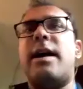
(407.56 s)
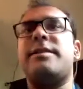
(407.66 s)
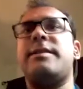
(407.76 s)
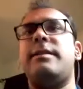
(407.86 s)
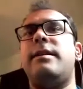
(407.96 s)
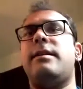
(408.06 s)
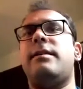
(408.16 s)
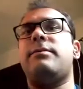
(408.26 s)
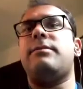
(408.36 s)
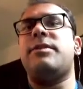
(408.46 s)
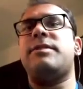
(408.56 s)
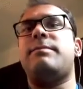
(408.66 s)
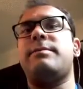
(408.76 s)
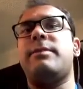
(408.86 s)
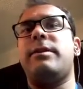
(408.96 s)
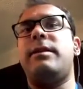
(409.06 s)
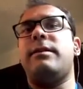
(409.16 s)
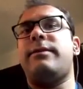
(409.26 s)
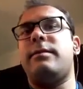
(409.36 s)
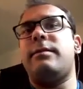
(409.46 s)
I see the responsibility of
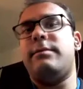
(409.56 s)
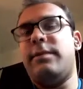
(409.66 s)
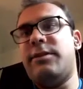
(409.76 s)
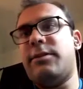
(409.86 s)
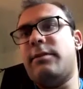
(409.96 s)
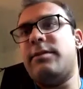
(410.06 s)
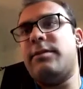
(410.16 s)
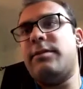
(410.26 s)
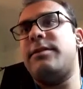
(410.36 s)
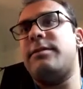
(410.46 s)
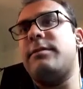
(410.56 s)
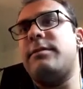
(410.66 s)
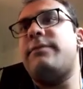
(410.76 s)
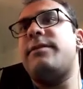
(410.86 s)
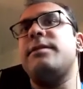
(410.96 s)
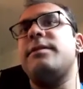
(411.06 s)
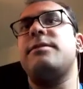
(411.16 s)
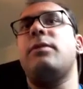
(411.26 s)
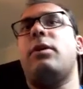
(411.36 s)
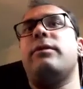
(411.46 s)
the insurance commissioner's office is
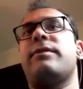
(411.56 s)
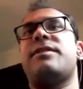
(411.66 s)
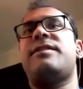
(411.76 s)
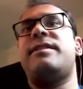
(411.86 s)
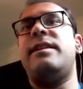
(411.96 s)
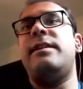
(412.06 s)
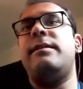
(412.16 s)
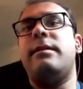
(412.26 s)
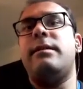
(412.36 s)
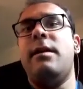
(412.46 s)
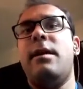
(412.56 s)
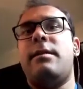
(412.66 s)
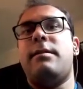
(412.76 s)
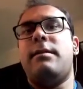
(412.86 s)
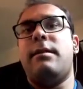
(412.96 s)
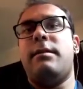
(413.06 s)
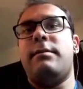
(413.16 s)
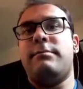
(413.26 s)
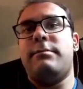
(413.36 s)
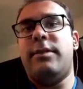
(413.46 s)
to oversee the
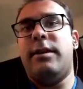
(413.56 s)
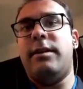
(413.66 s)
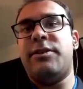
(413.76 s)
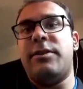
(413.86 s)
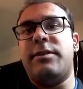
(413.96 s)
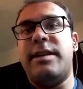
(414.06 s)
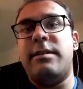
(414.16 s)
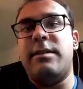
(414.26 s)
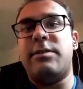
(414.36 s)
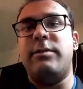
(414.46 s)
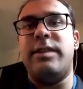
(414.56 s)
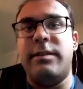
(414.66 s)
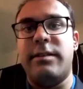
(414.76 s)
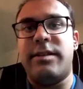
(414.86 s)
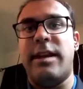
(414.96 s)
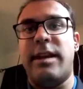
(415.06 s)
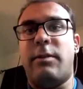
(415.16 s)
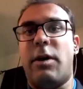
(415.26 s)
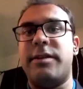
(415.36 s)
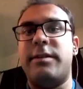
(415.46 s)
insurance industry within the state of
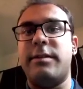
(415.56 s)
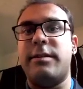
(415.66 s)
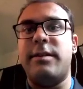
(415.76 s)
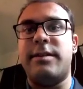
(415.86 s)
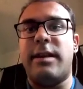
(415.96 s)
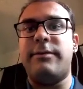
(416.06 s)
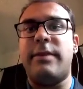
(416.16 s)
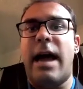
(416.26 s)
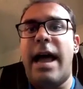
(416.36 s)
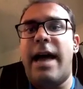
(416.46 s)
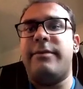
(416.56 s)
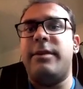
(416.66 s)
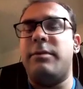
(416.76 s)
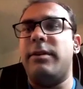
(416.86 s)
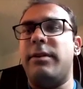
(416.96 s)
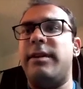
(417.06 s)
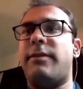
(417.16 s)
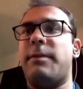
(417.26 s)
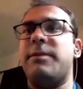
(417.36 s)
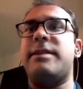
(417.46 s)
Washington itself. I have the ability
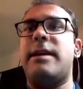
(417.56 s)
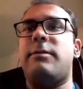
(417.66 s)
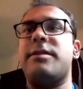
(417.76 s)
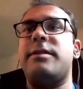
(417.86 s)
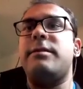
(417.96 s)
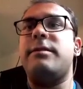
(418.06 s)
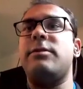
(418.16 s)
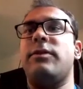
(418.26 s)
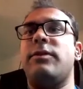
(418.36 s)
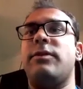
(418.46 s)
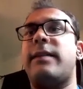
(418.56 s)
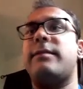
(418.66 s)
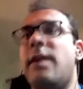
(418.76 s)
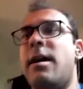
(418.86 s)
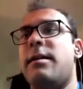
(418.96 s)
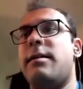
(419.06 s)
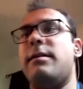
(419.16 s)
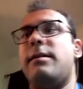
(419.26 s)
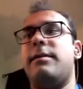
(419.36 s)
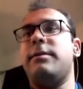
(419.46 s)
from the state of Washington to affect
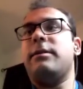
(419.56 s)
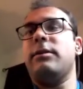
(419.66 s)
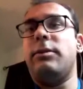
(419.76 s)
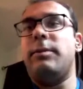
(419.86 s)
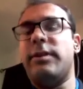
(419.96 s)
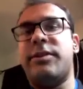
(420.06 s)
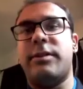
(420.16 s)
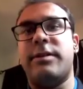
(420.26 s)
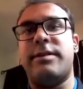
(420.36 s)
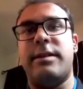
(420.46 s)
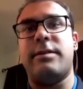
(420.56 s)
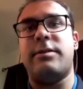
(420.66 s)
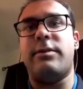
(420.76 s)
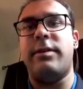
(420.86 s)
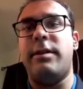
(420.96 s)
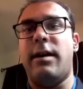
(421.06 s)
the global insurance industry